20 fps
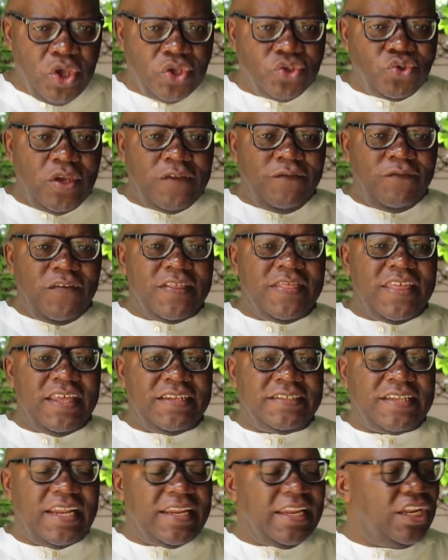So, in fact, they
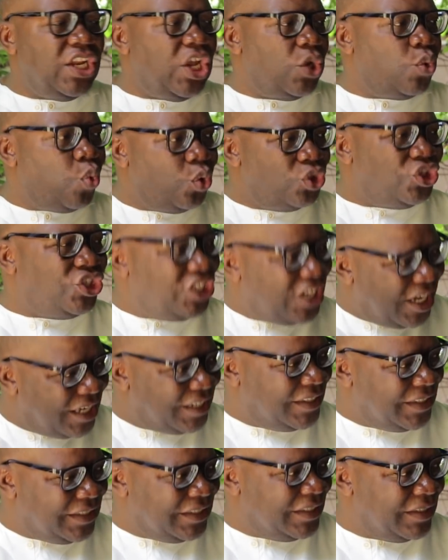started
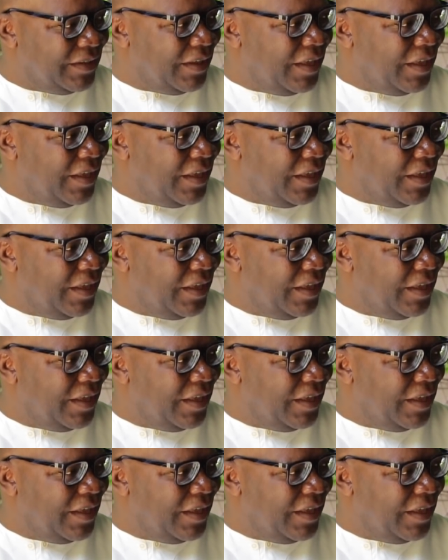negotiating